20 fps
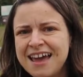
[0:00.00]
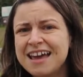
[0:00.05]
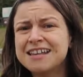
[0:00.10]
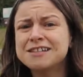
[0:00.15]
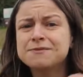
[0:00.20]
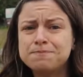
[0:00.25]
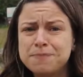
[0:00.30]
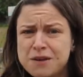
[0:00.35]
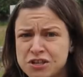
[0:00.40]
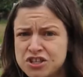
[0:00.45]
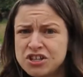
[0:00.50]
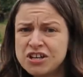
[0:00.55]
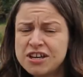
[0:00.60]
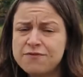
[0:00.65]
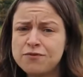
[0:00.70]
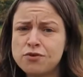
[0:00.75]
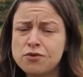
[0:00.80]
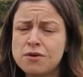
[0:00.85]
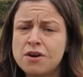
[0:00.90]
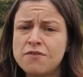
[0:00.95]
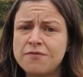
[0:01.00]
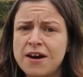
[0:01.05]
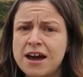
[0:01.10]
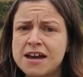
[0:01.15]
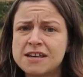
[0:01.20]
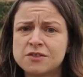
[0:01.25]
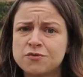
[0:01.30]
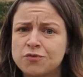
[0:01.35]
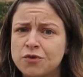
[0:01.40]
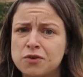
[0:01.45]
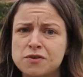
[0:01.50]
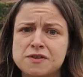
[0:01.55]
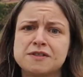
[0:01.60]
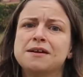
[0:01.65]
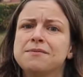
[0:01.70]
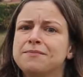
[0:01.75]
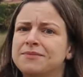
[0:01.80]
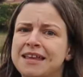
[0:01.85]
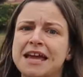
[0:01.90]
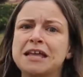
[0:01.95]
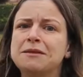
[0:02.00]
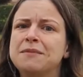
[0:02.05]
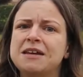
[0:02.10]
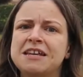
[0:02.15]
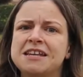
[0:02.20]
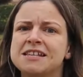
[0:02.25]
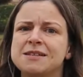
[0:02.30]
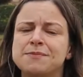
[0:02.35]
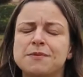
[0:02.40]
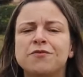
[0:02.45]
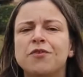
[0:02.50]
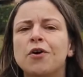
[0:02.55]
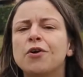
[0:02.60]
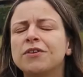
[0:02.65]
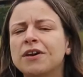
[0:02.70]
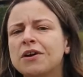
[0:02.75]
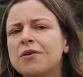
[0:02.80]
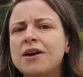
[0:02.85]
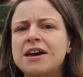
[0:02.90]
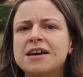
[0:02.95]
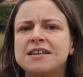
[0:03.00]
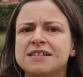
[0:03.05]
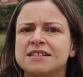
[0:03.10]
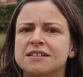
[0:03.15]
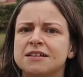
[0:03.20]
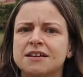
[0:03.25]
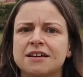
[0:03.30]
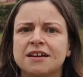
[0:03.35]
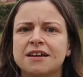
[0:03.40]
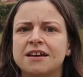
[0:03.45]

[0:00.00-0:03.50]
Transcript: especially if you revised for some 10 minutes before the quiz,